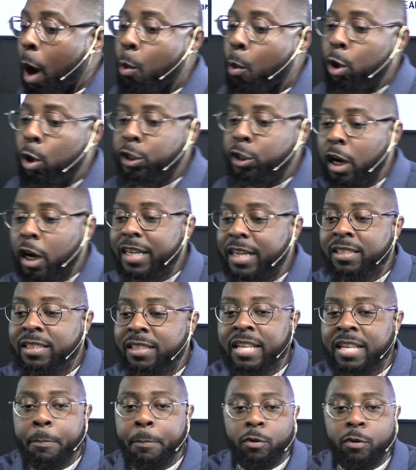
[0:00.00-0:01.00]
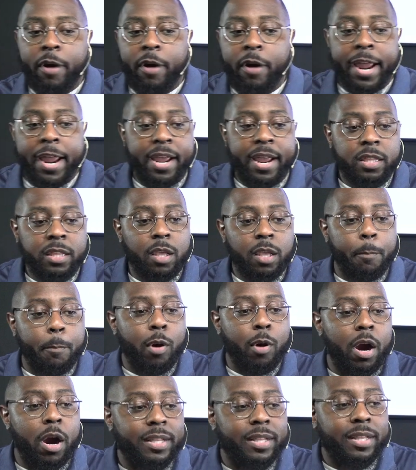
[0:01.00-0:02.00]
I want y'all to separate the
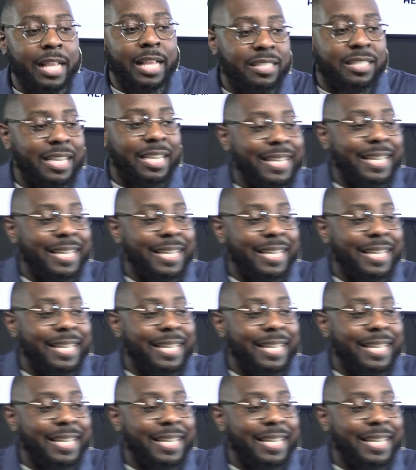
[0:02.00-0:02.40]
part that's